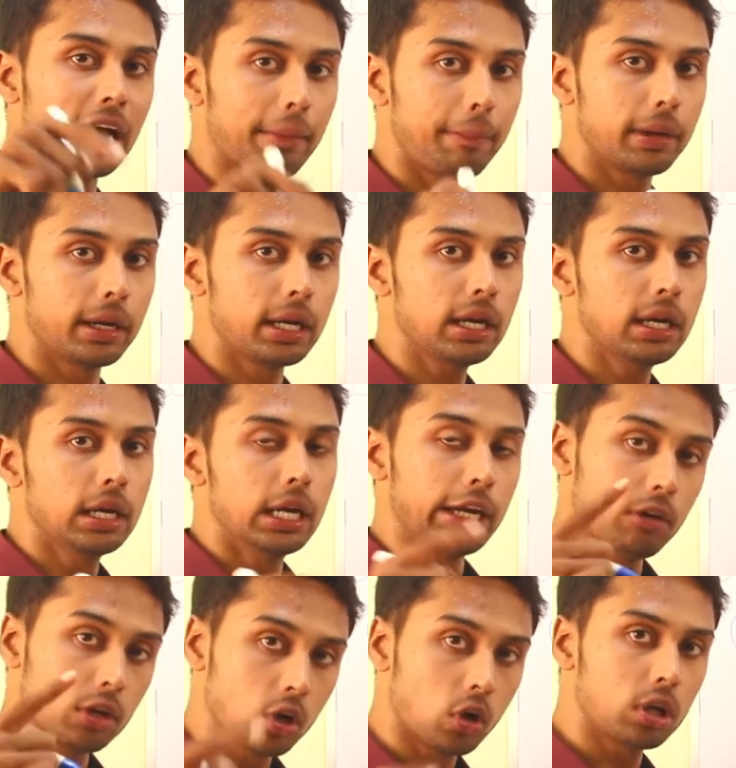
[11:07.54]
is happening.
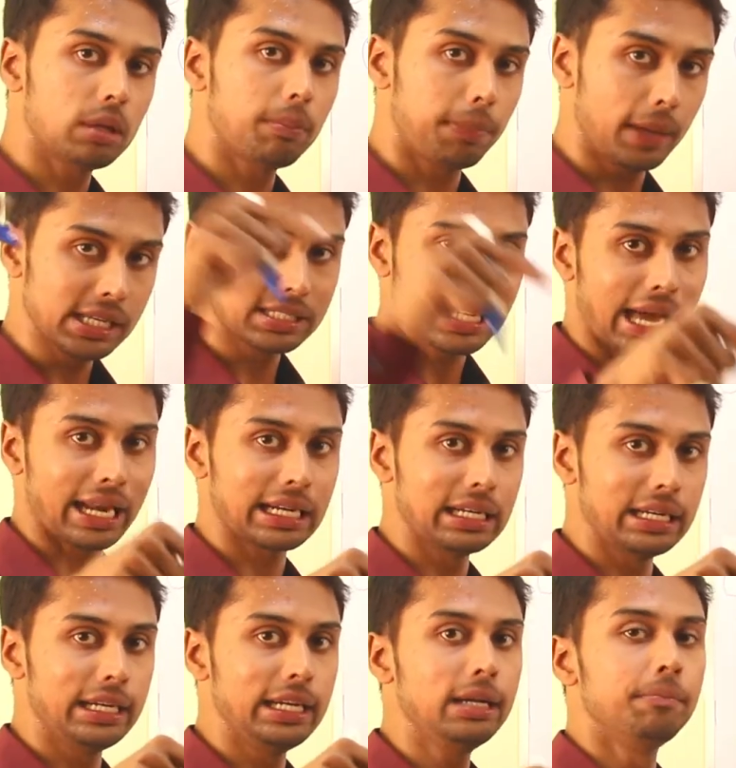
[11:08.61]
He will go to the place
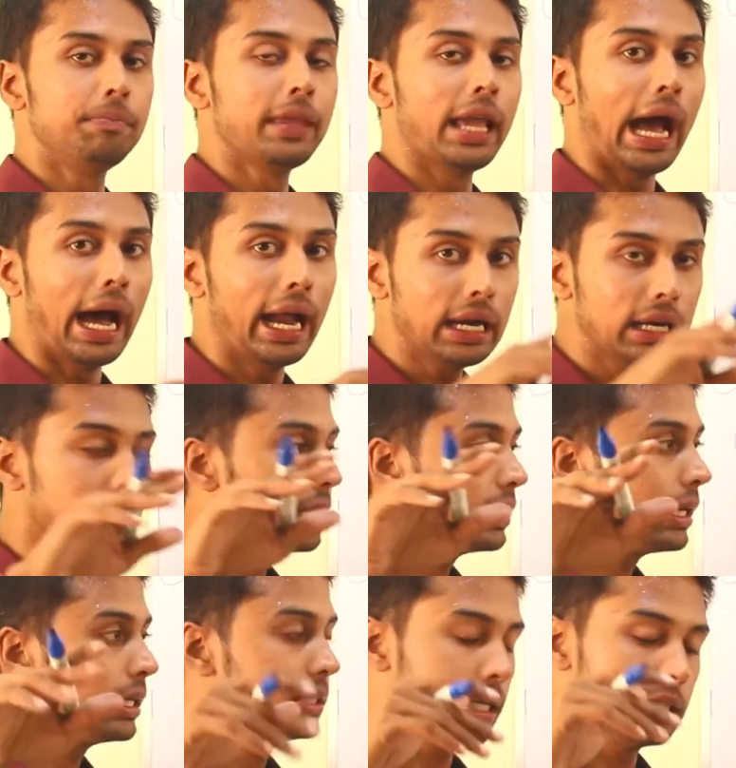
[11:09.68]
directly, and
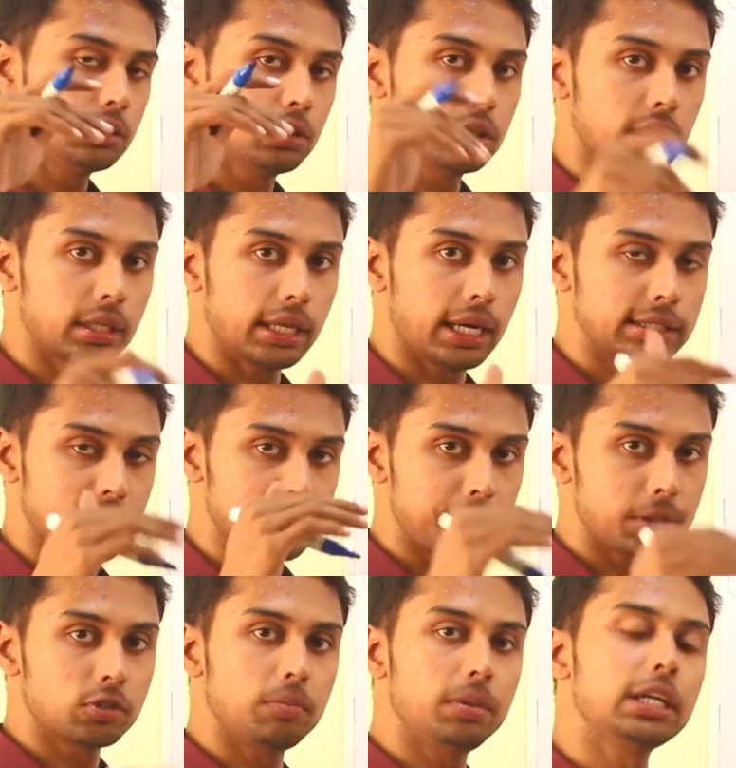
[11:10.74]
the, judge, the
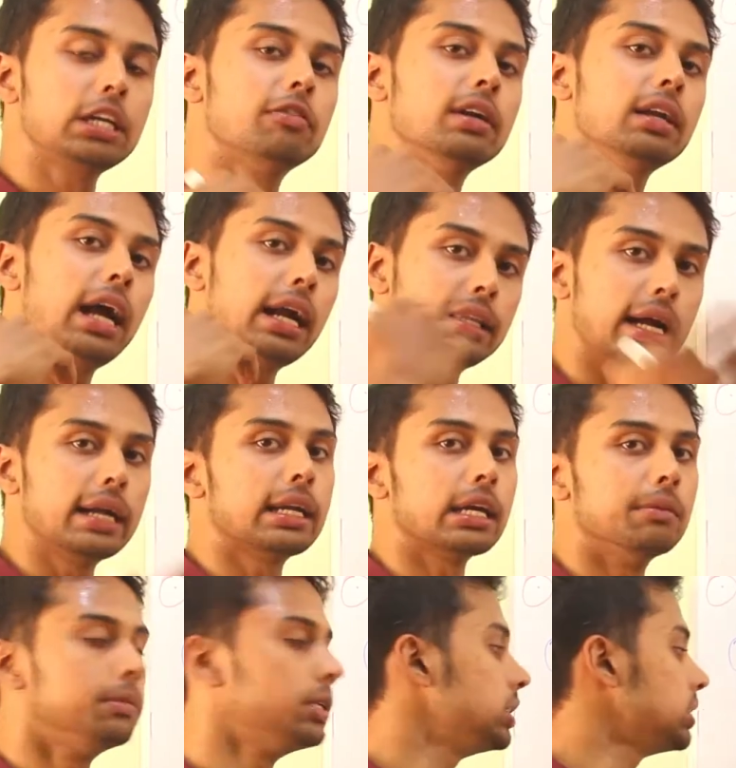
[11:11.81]
judgments will be given at that
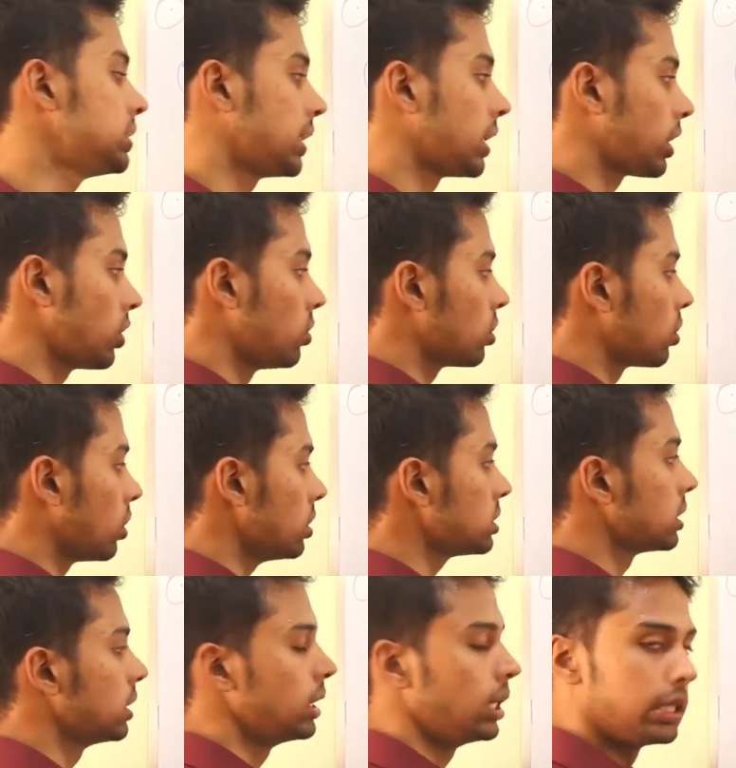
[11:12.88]
time. This is Circuit Codes.